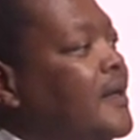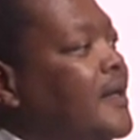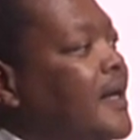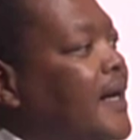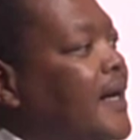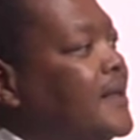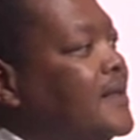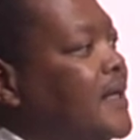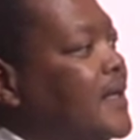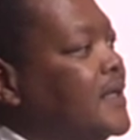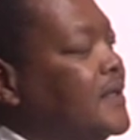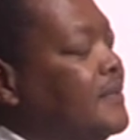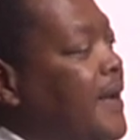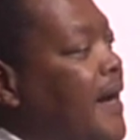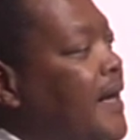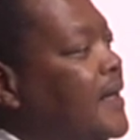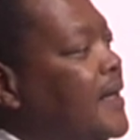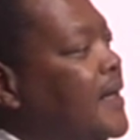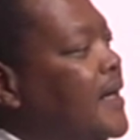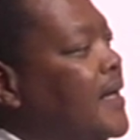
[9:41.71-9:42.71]
that as
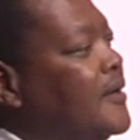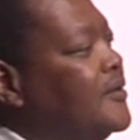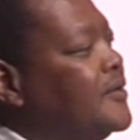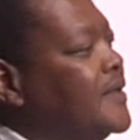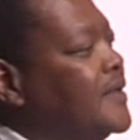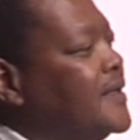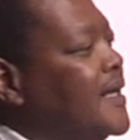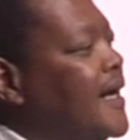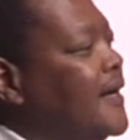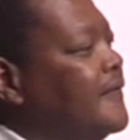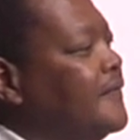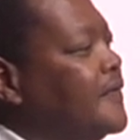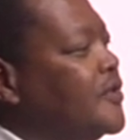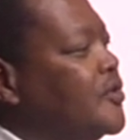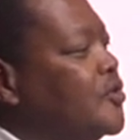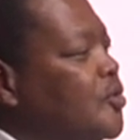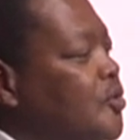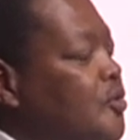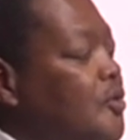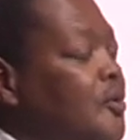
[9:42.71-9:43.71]
mining houses
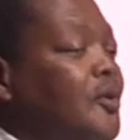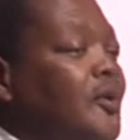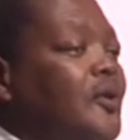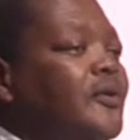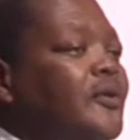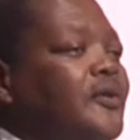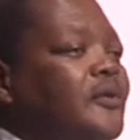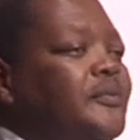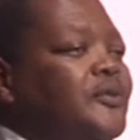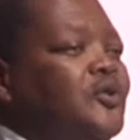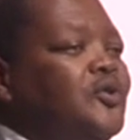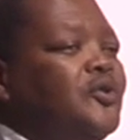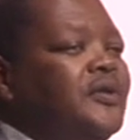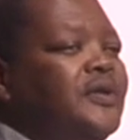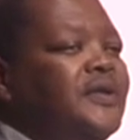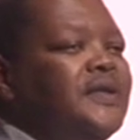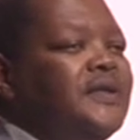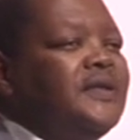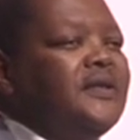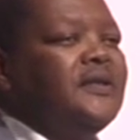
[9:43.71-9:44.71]
harvest new growth
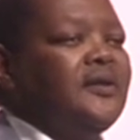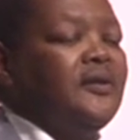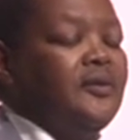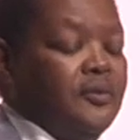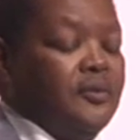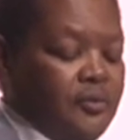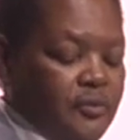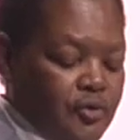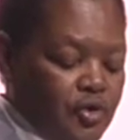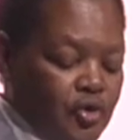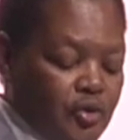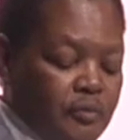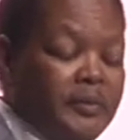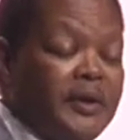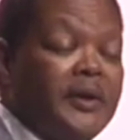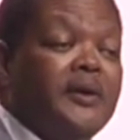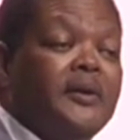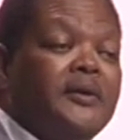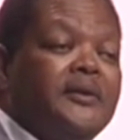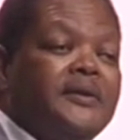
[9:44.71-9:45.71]
opportunities through new
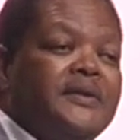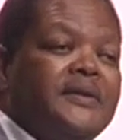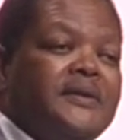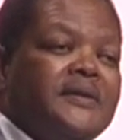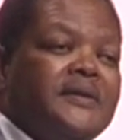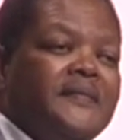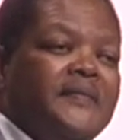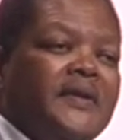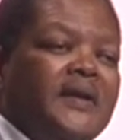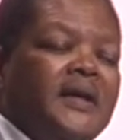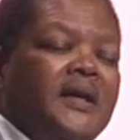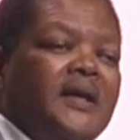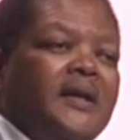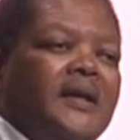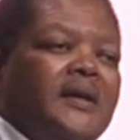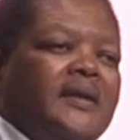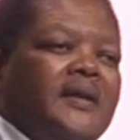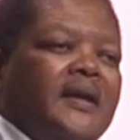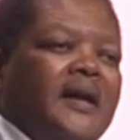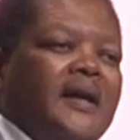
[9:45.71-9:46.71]
minerals
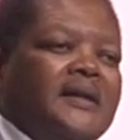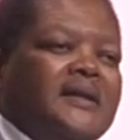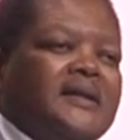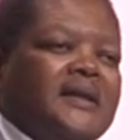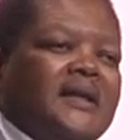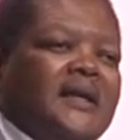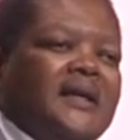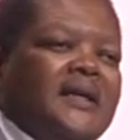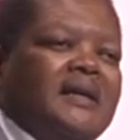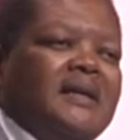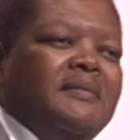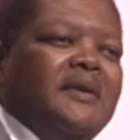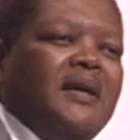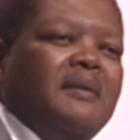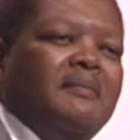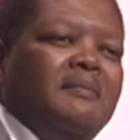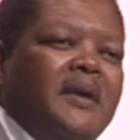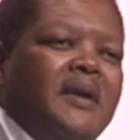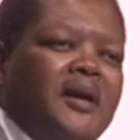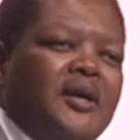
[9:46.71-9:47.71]
that
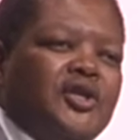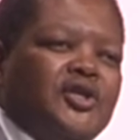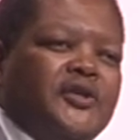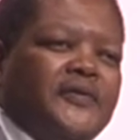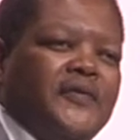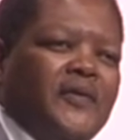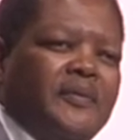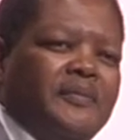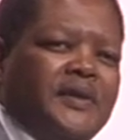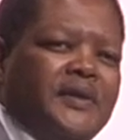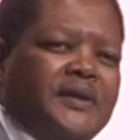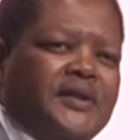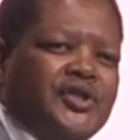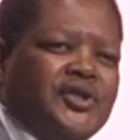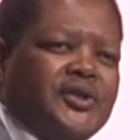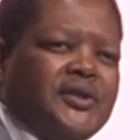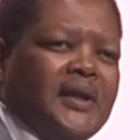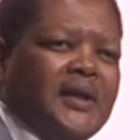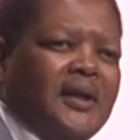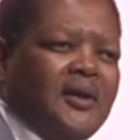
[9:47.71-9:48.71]
emerge from the
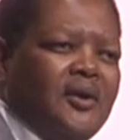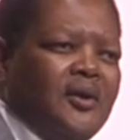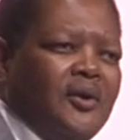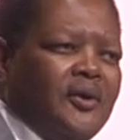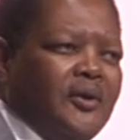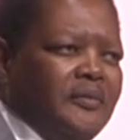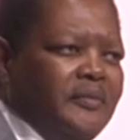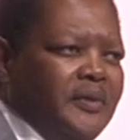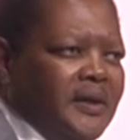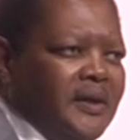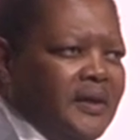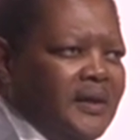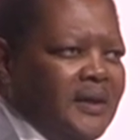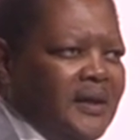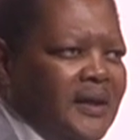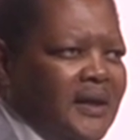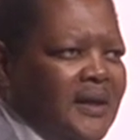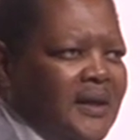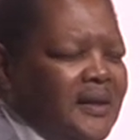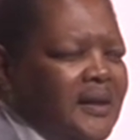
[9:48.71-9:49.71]
digital economy,
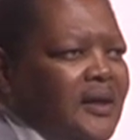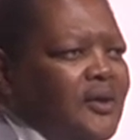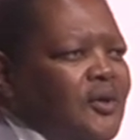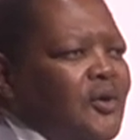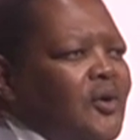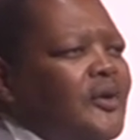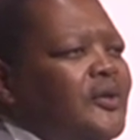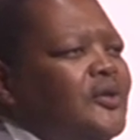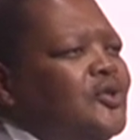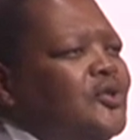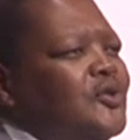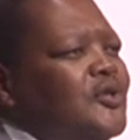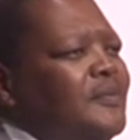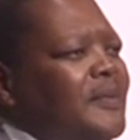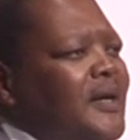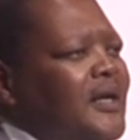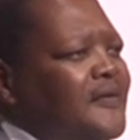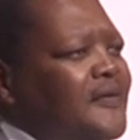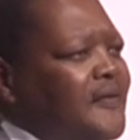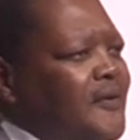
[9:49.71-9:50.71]
that go into
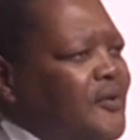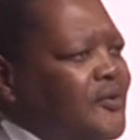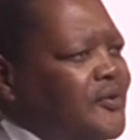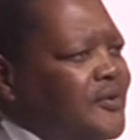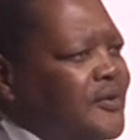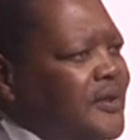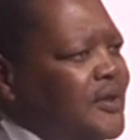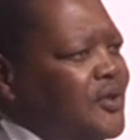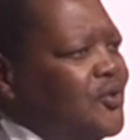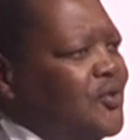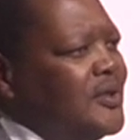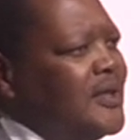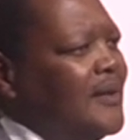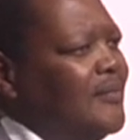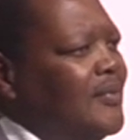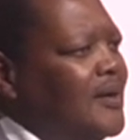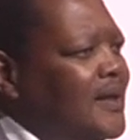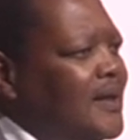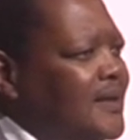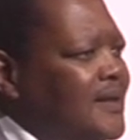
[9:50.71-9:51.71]
smartphones, into
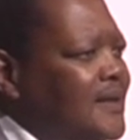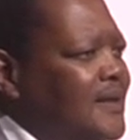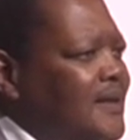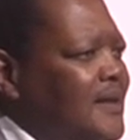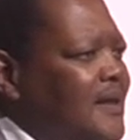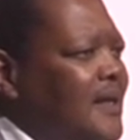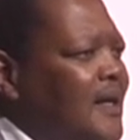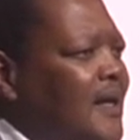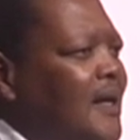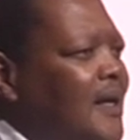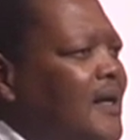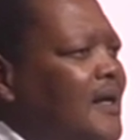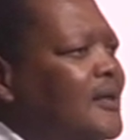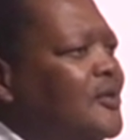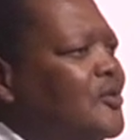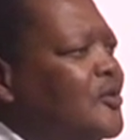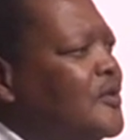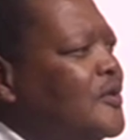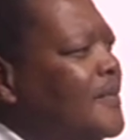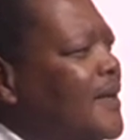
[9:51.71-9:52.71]
tablets,
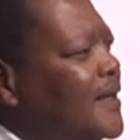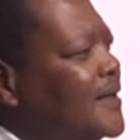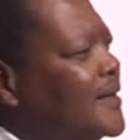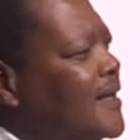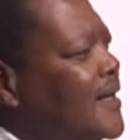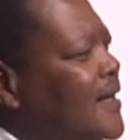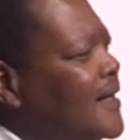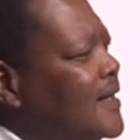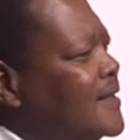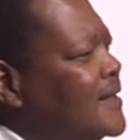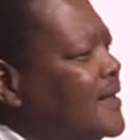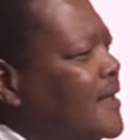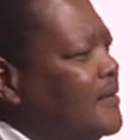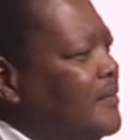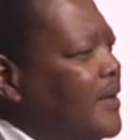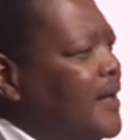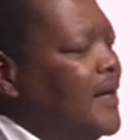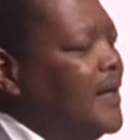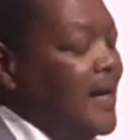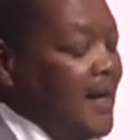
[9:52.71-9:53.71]
into smart cars
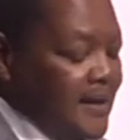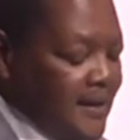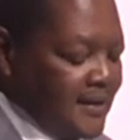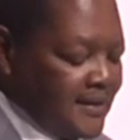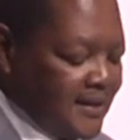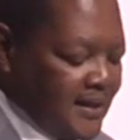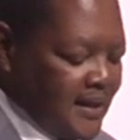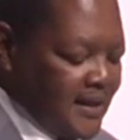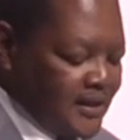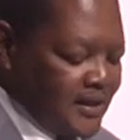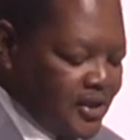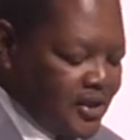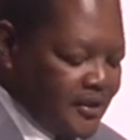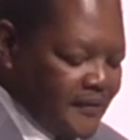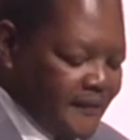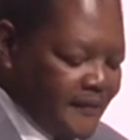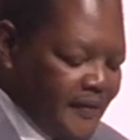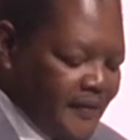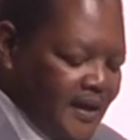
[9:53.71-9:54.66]
and many other such,